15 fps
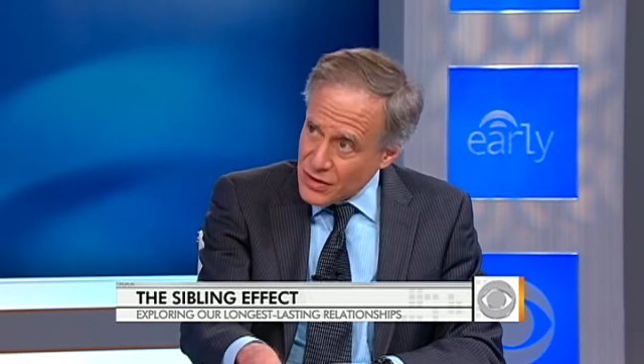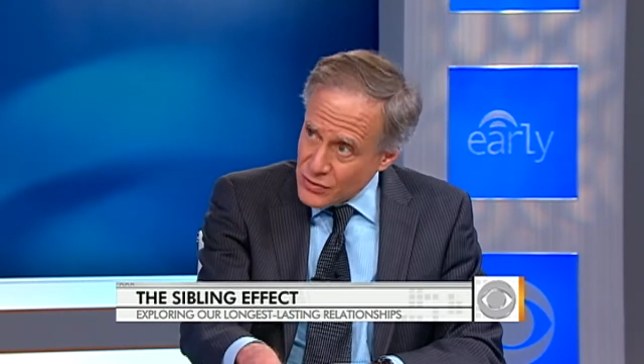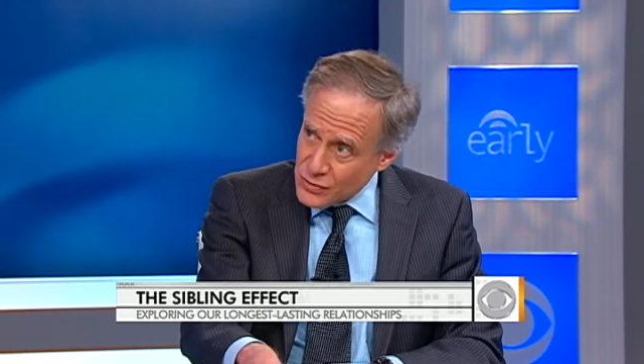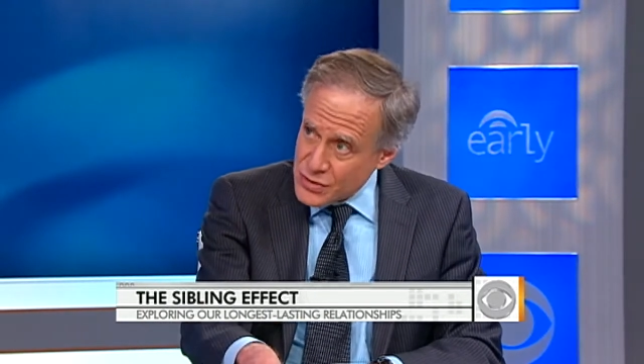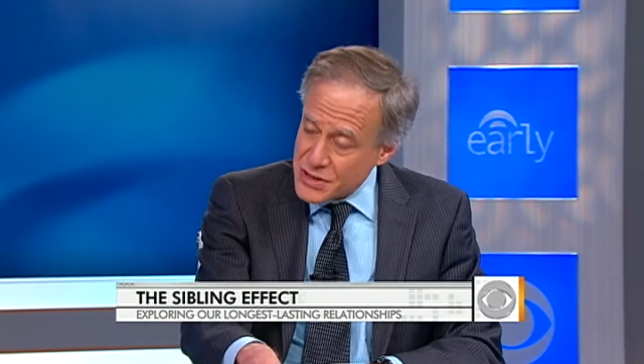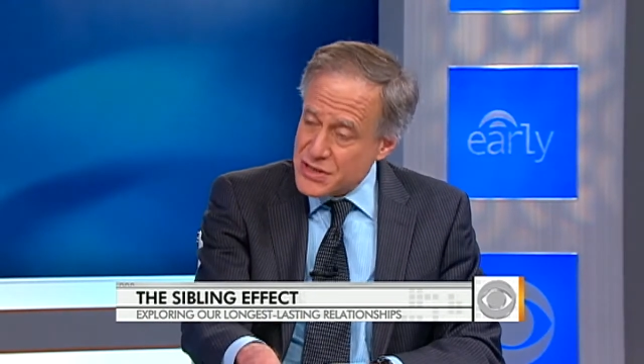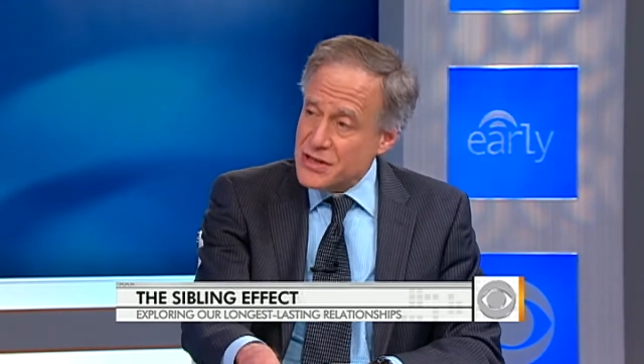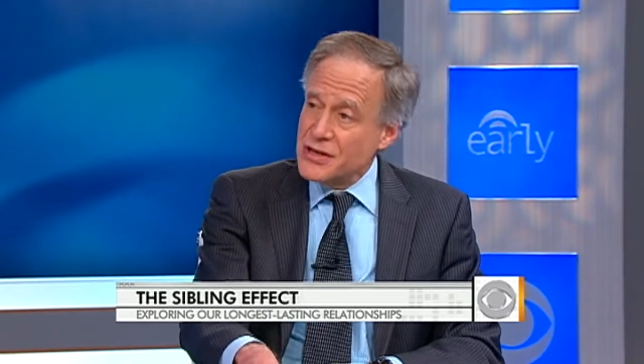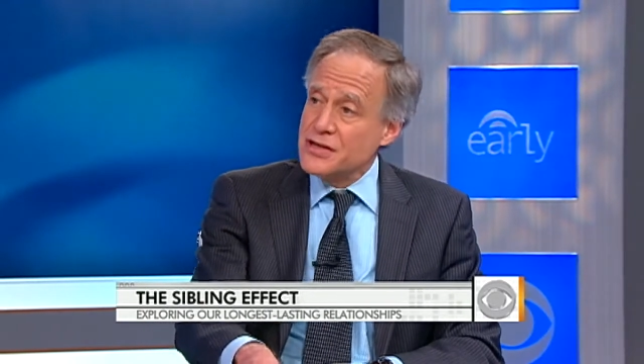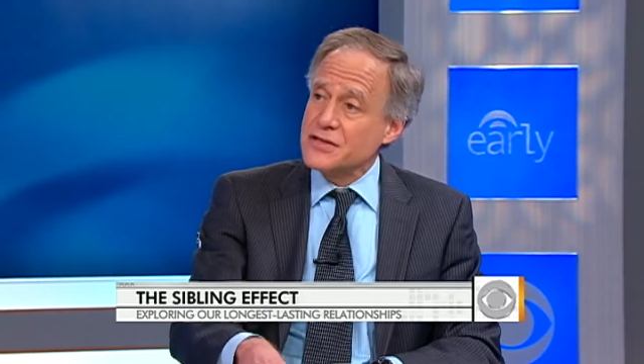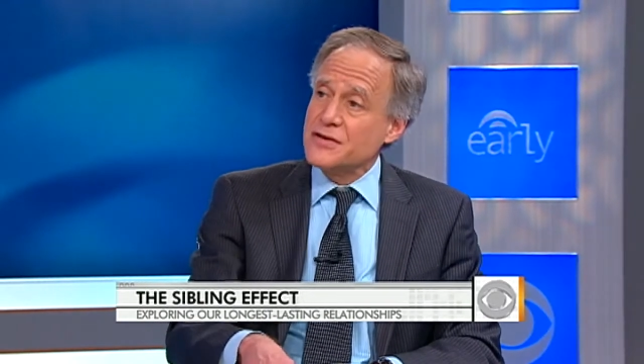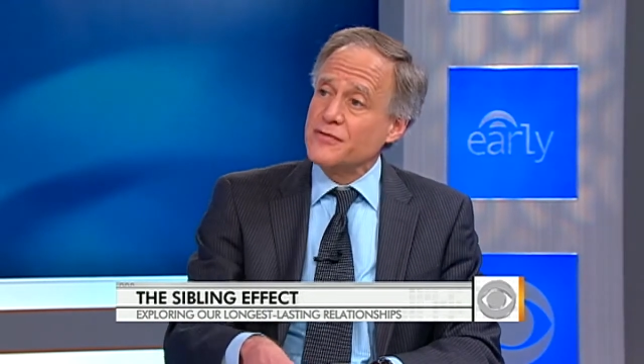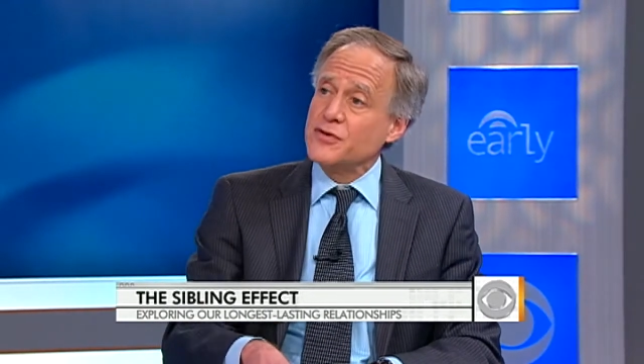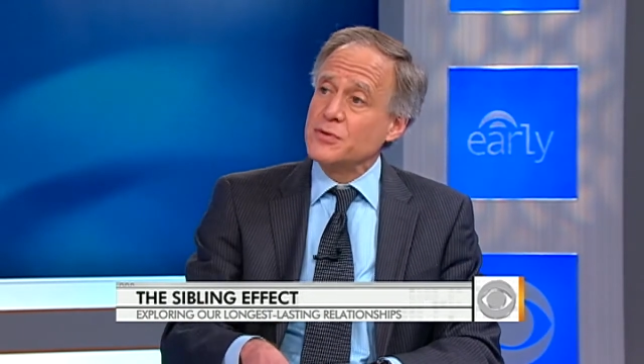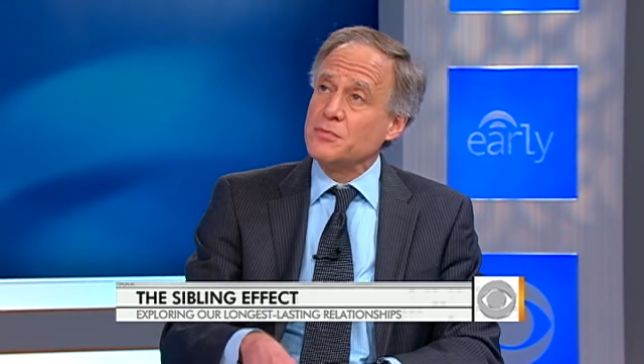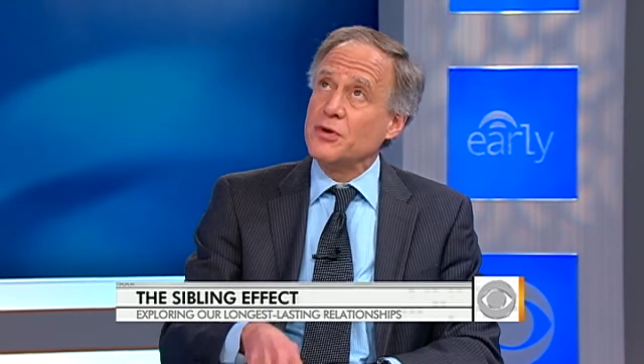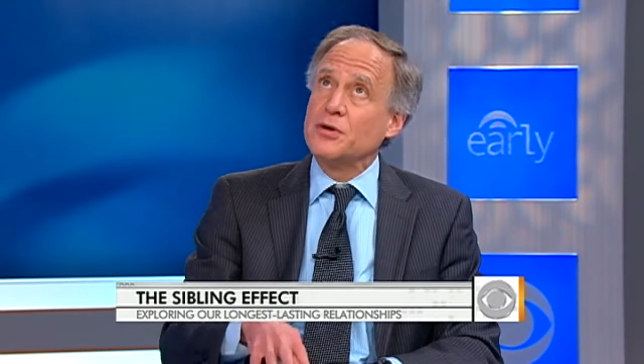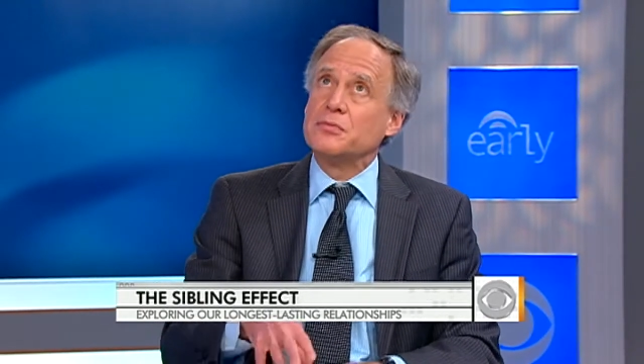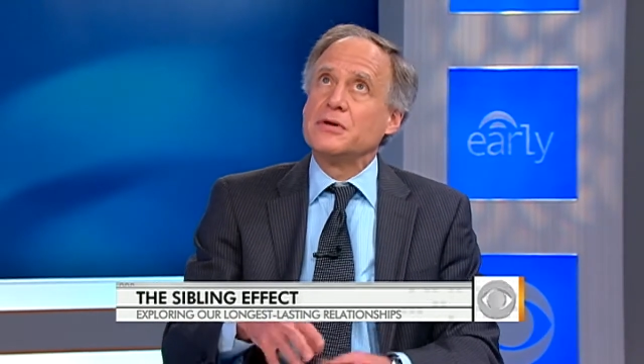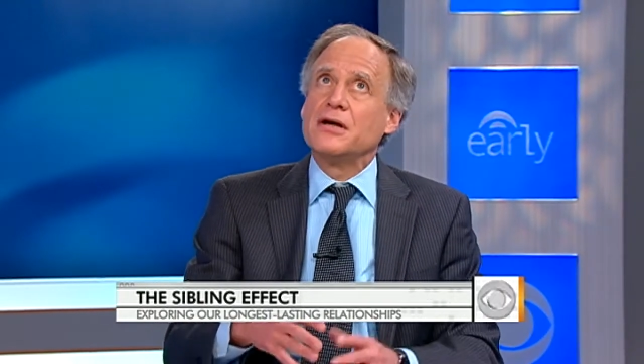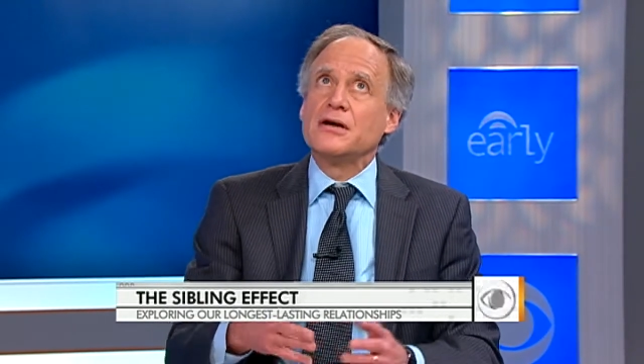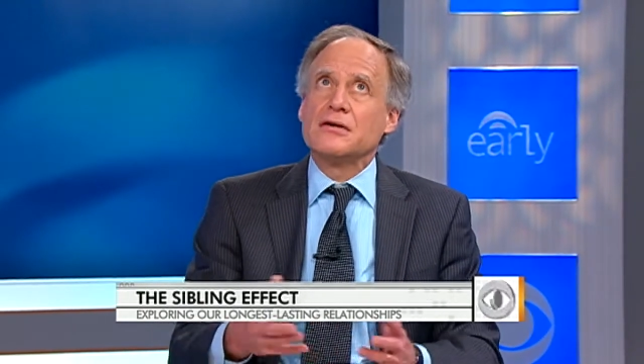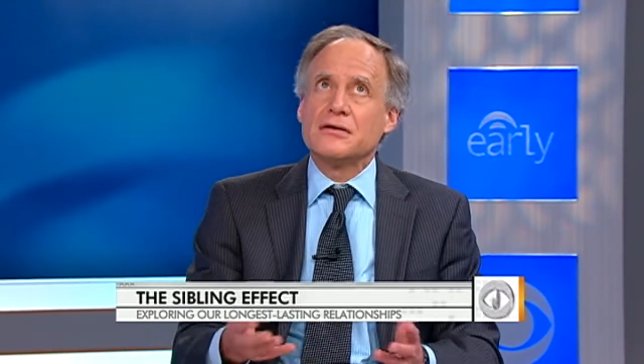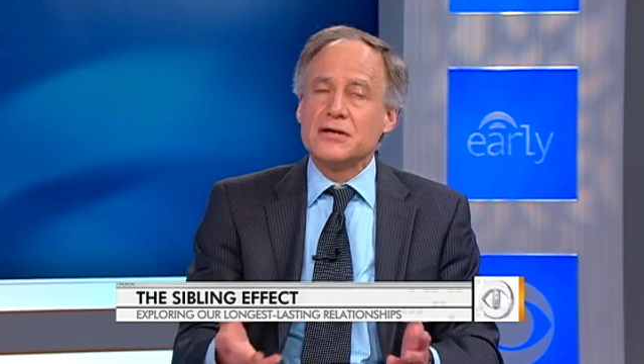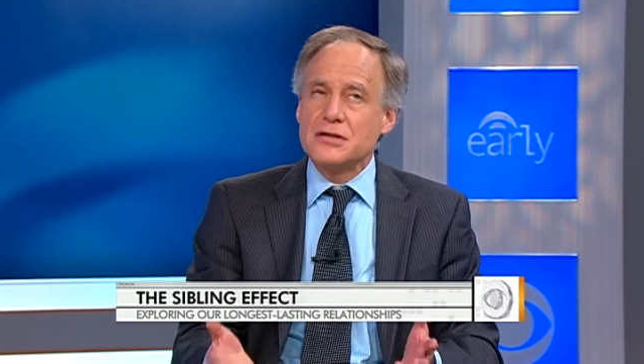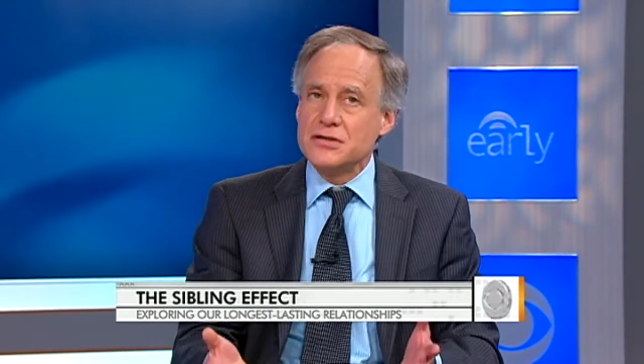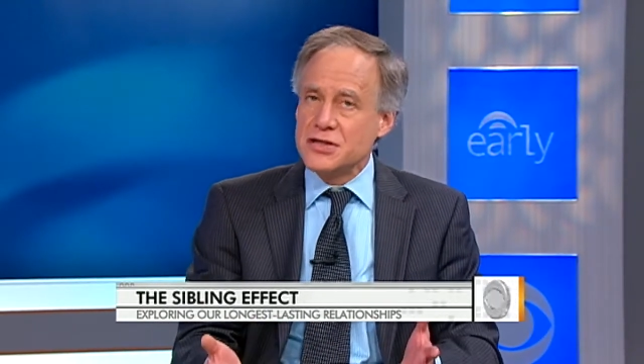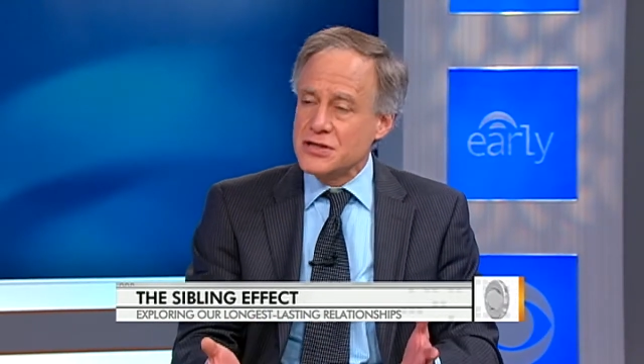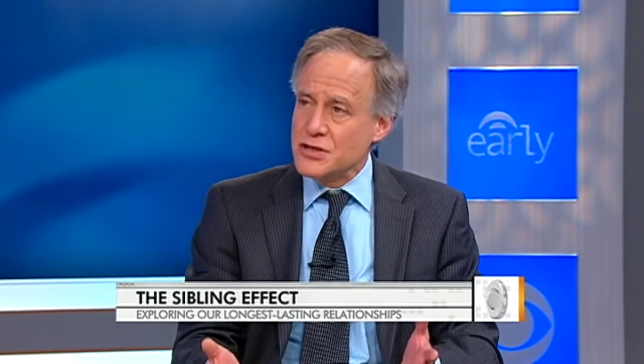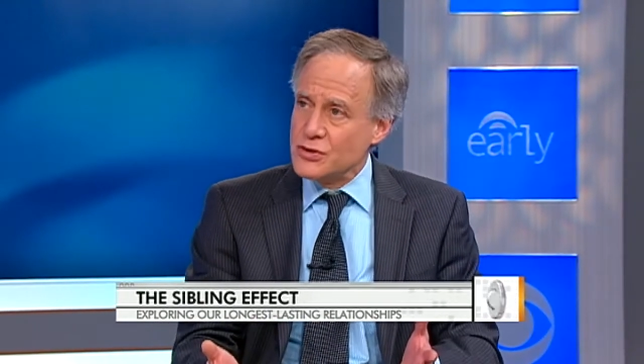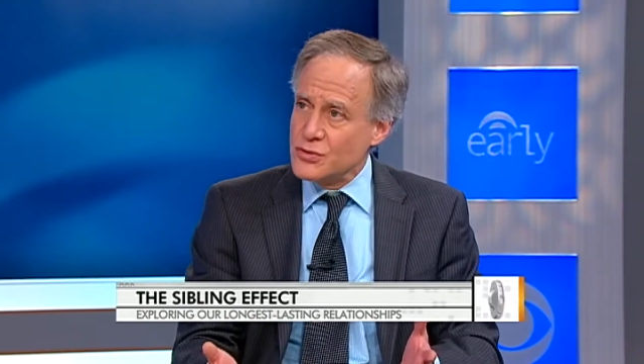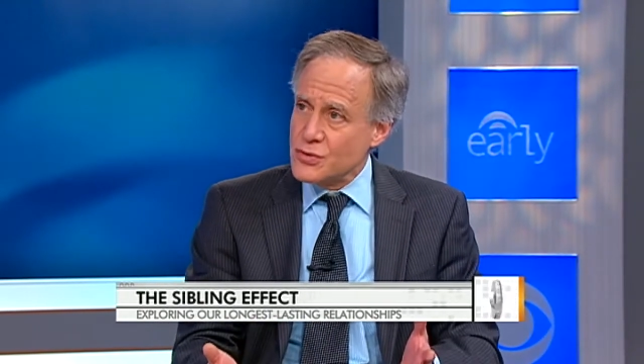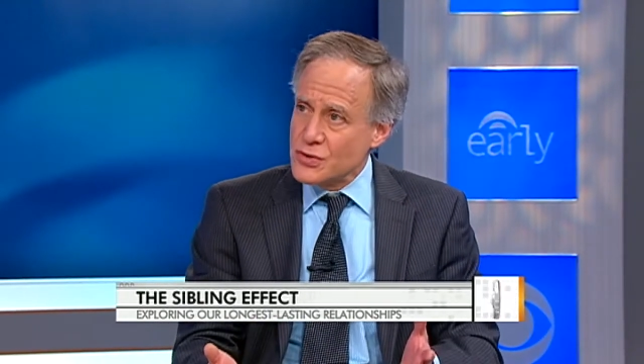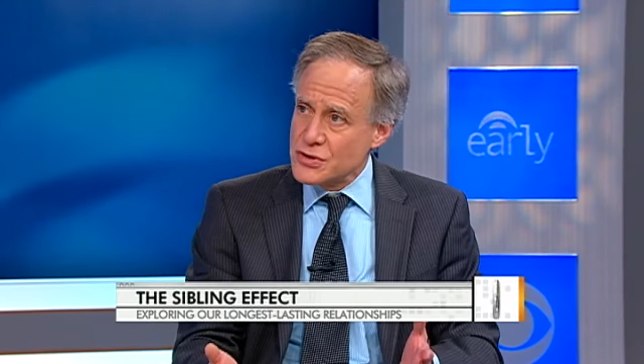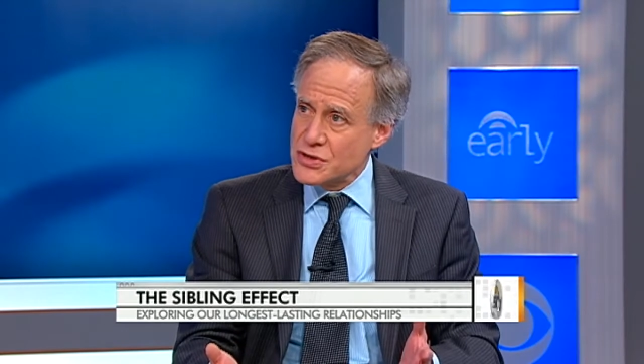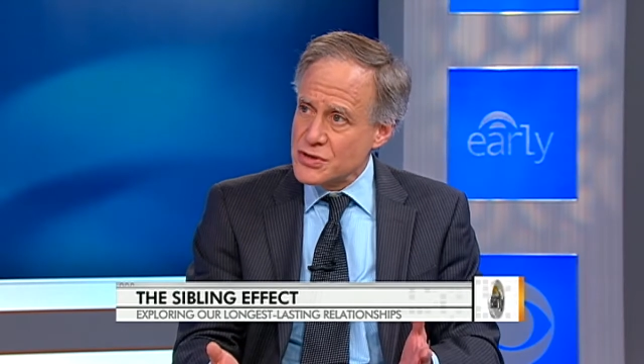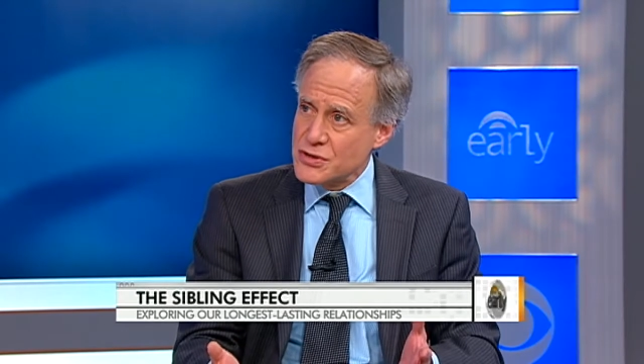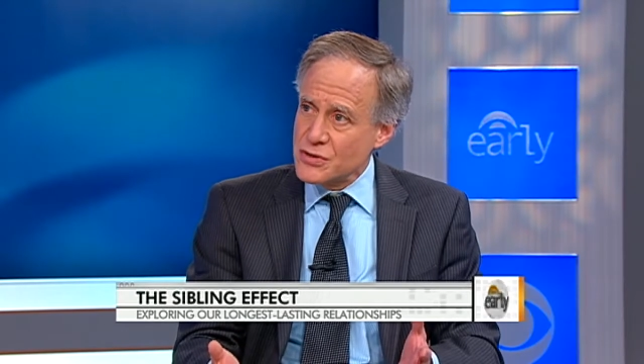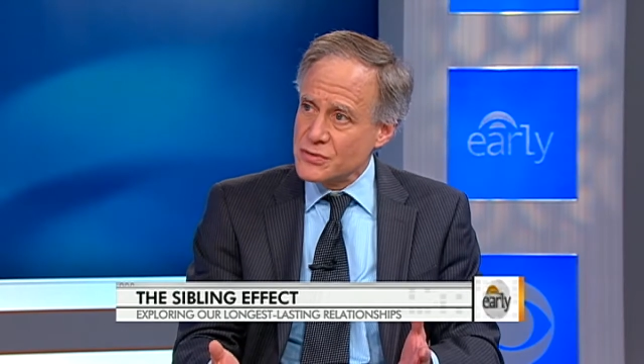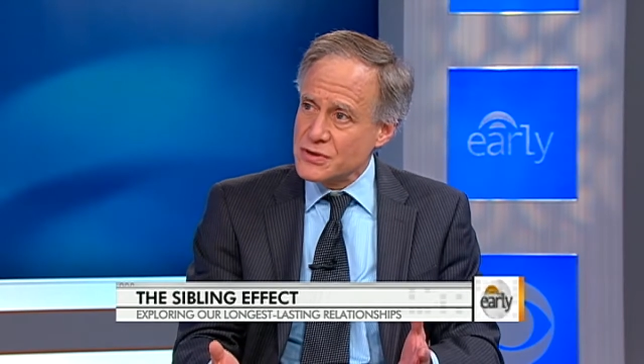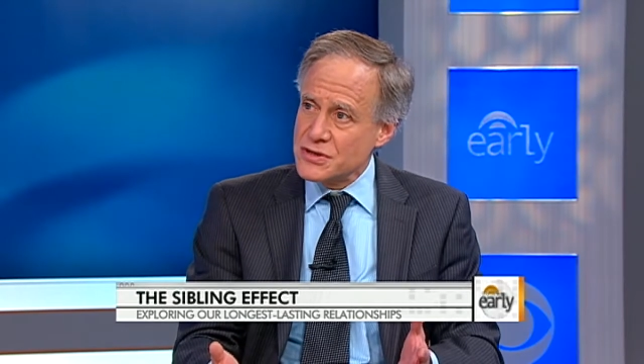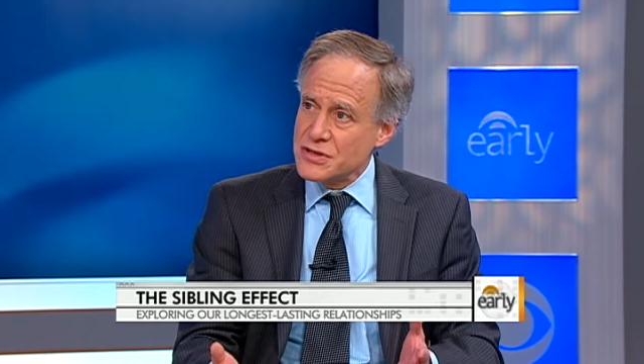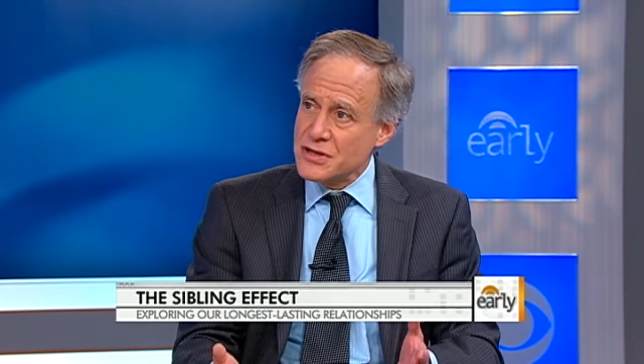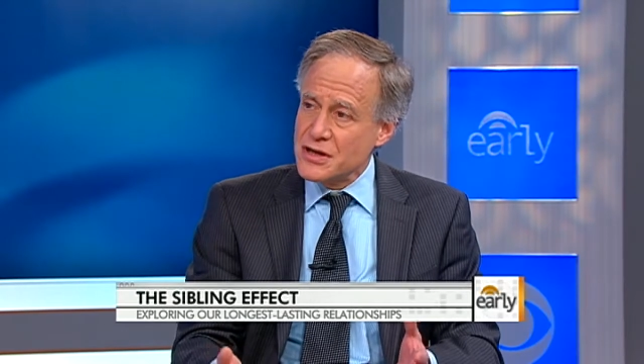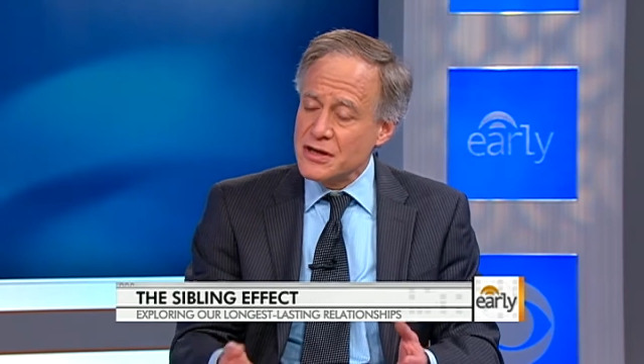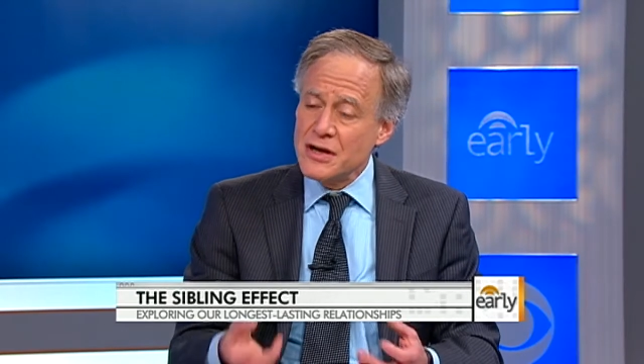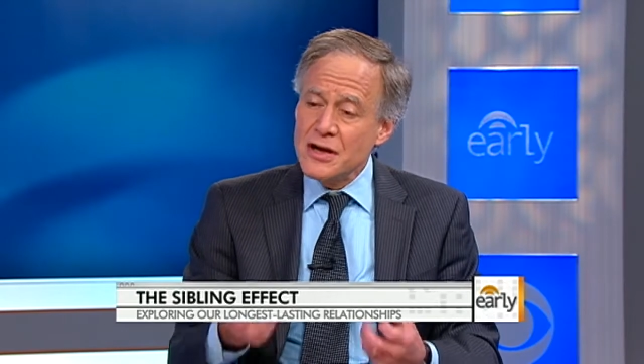oldest son is is a football player and he just adores his oldest son.